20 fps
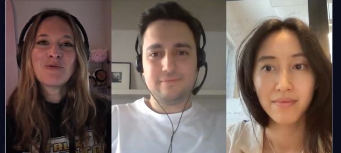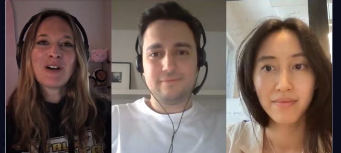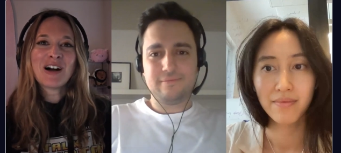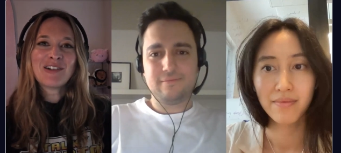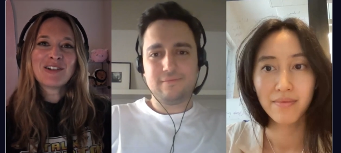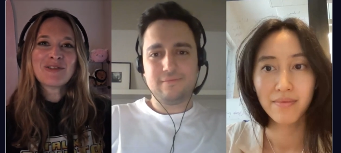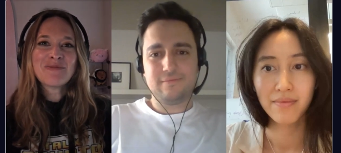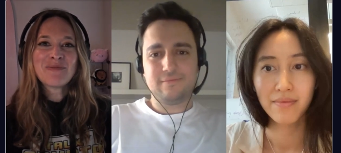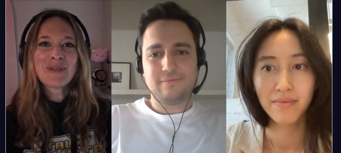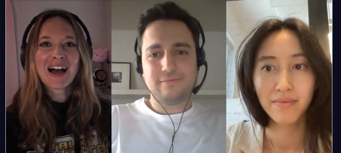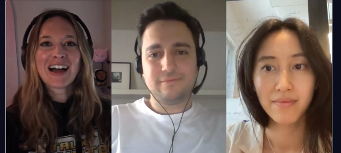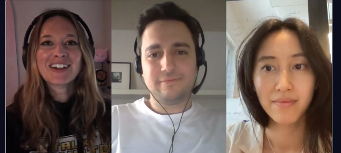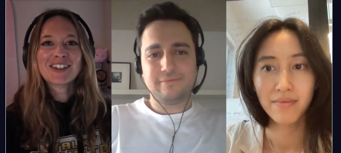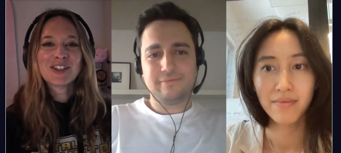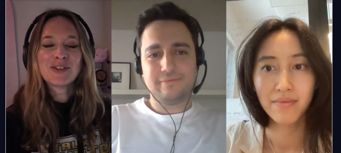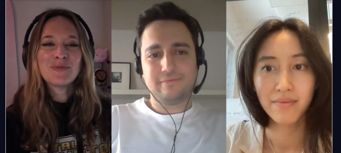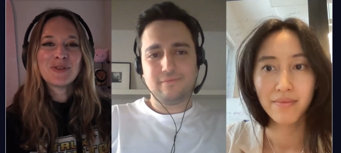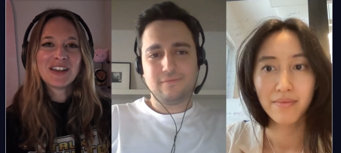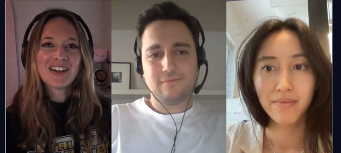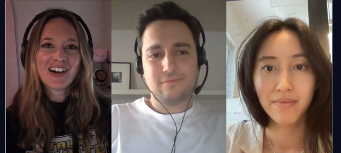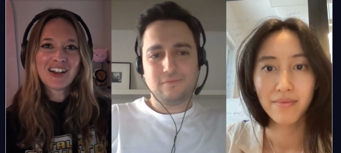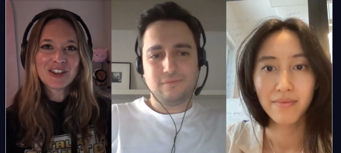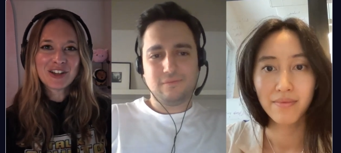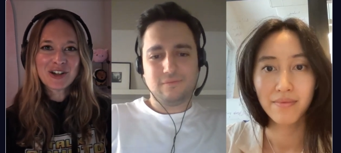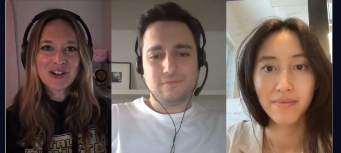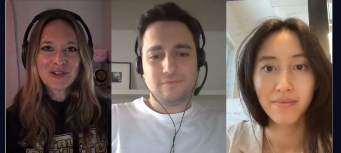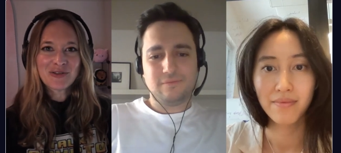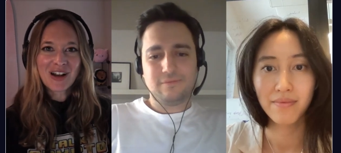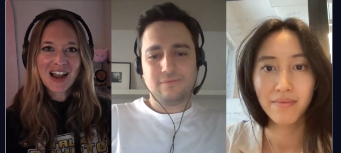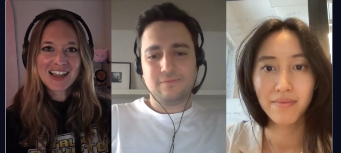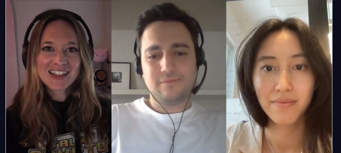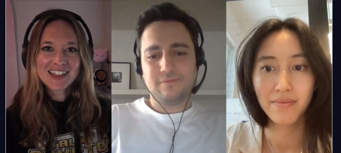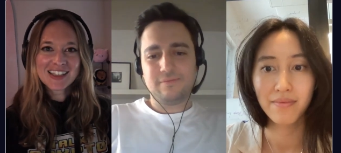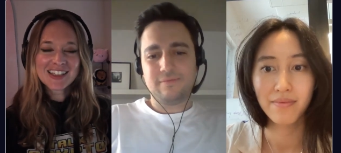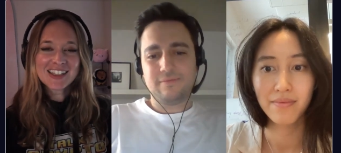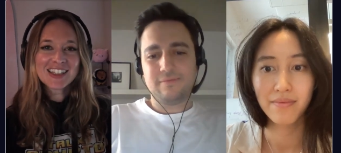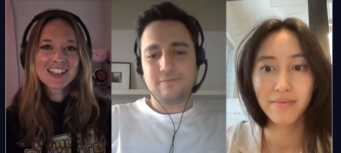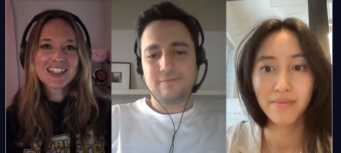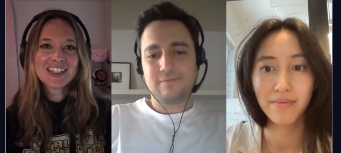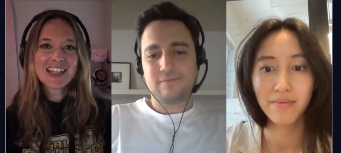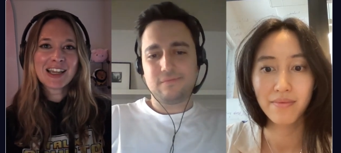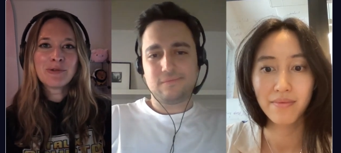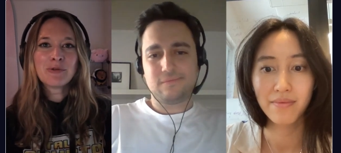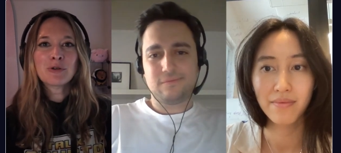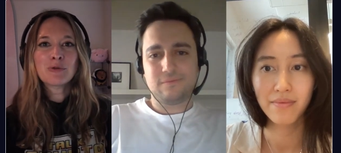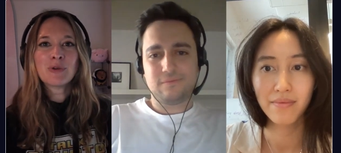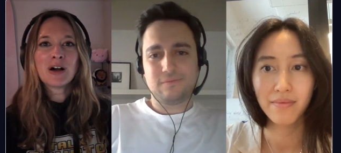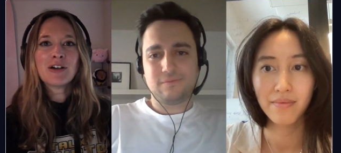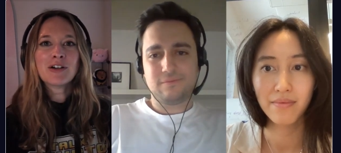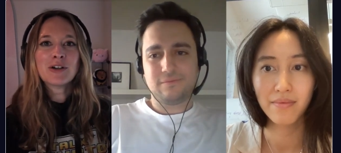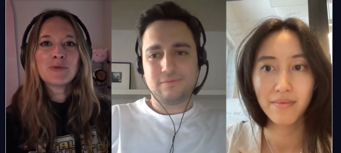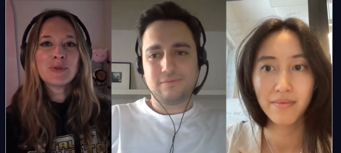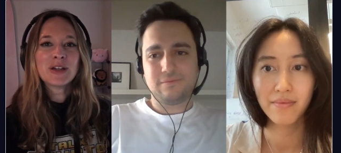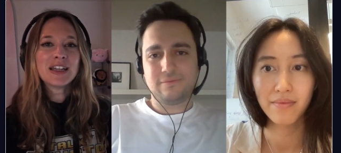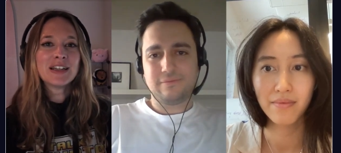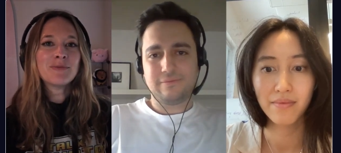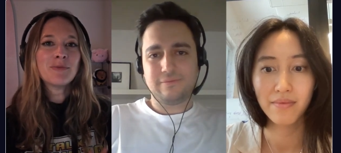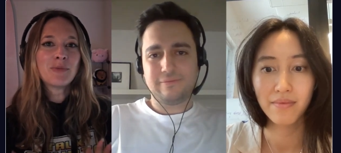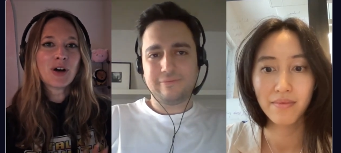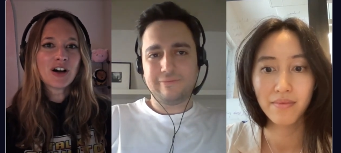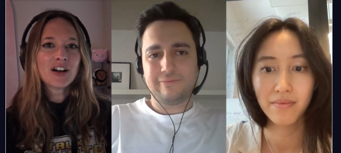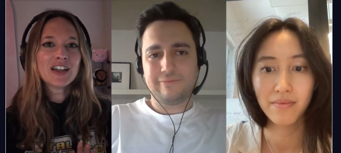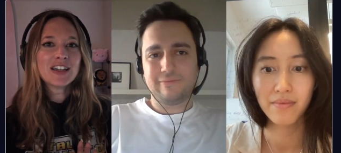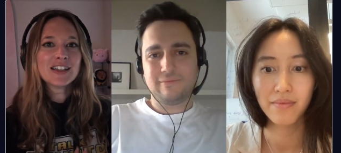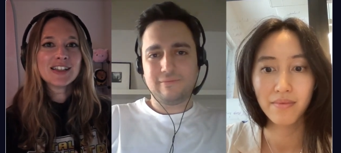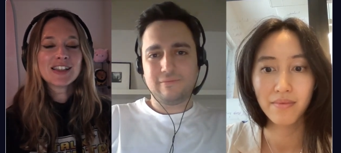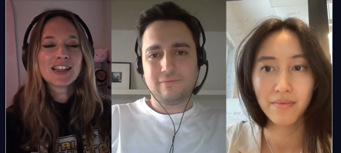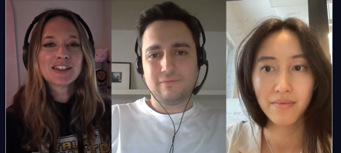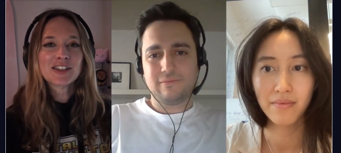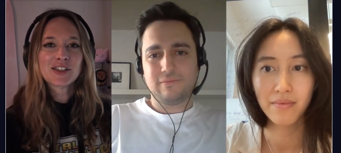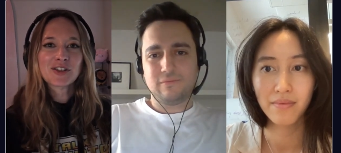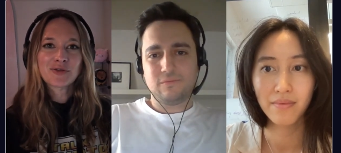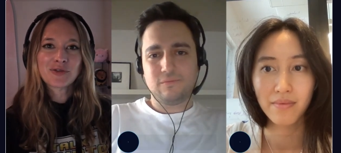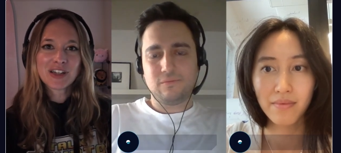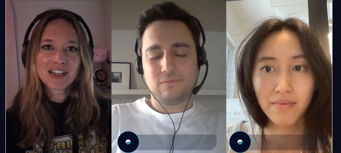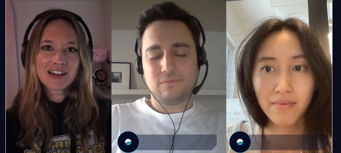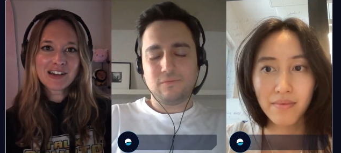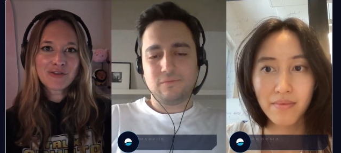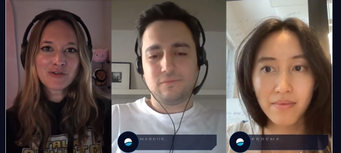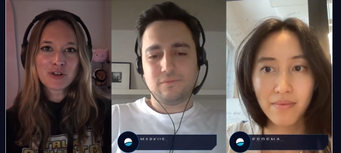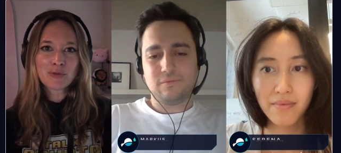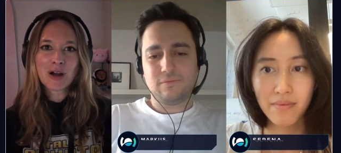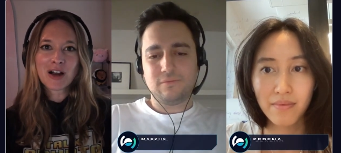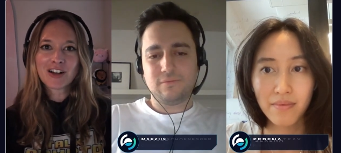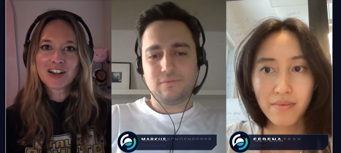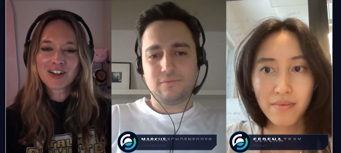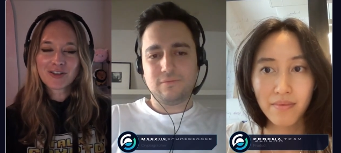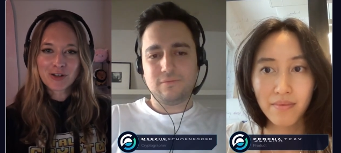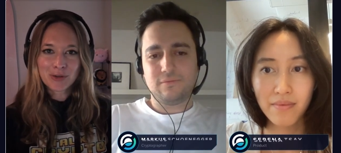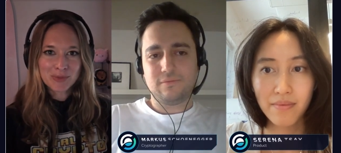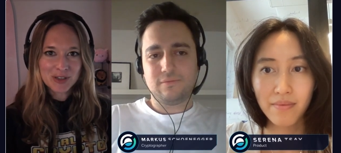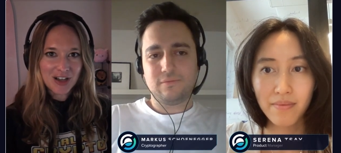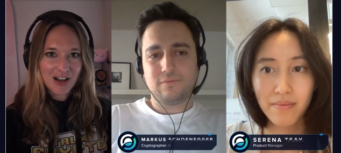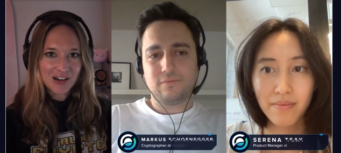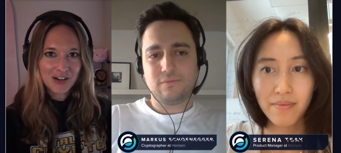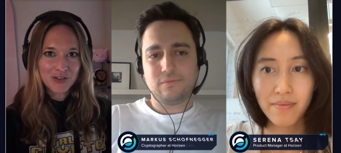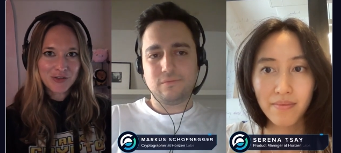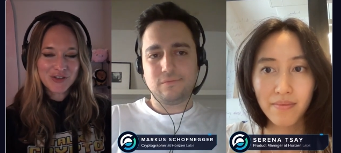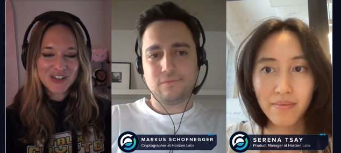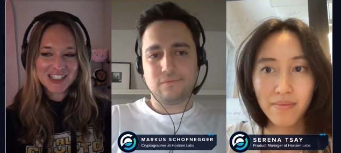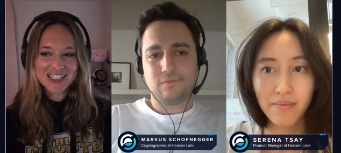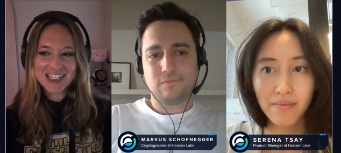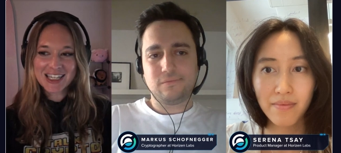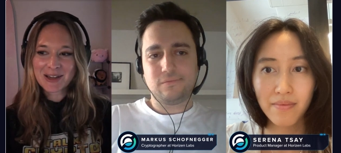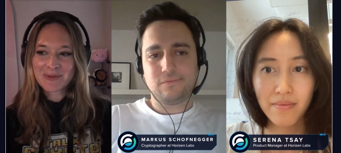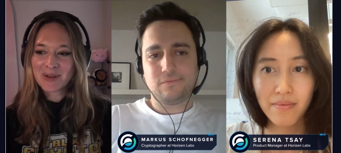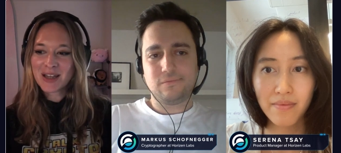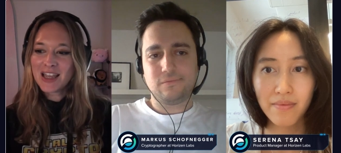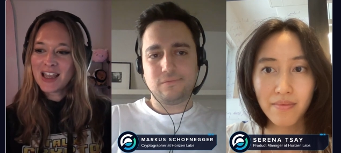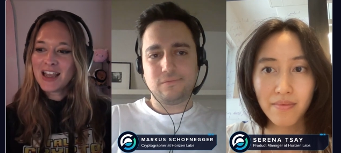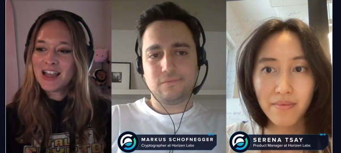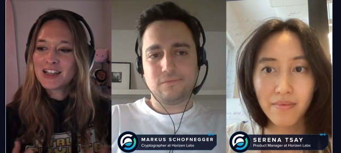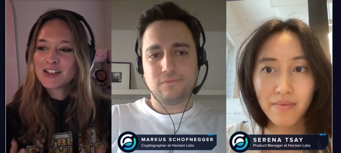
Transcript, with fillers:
Speaker 1: welcome back to Beyond the Horizen. Today we're welcoming Markus and Serena from our cryptography team.